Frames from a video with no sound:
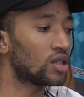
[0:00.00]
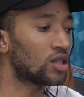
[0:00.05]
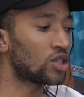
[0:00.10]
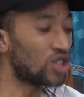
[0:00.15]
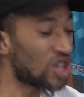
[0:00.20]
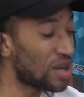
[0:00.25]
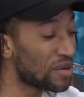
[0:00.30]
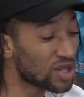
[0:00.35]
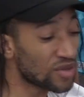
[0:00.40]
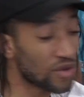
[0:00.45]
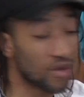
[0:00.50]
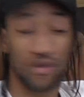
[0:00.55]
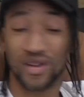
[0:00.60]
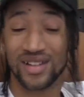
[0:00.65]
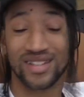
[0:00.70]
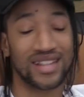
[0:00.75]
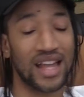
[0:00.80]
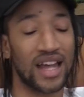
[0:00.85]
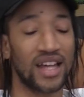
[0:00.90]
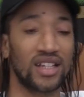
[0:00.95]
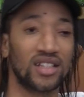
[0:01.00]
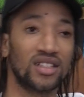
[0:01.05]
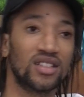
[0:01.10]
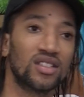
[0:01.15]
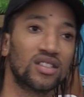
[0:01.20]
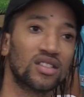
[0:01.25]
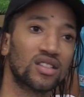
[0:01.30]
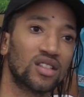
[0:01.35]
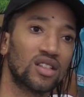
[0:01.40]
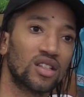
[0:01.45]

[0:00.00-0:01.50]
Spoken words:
Do you know how much of a risk that is?